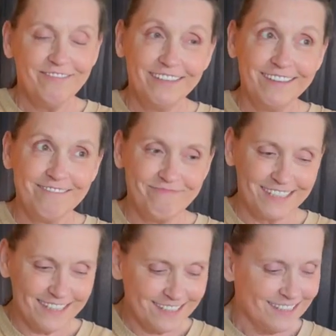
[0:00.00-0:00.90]
We love
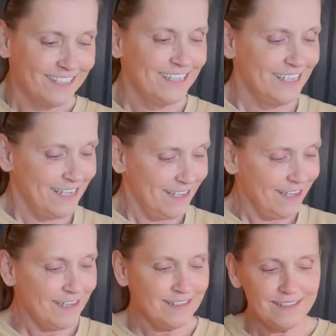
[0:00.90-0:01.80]
butter.
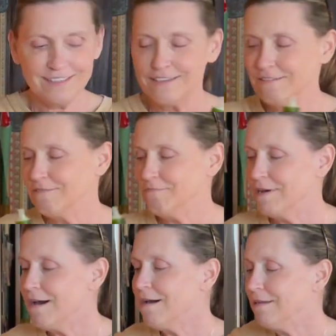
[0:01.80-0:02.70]
And some
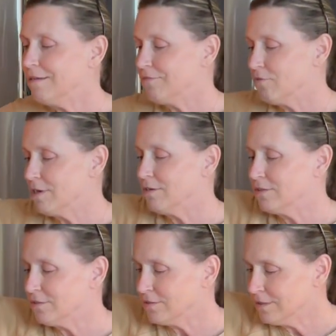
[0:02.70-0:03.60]
olive
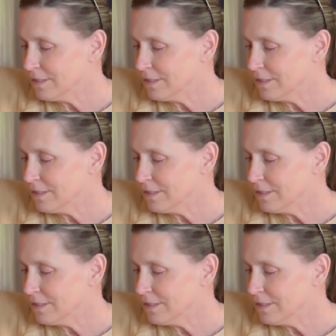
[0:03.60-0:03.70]
oil.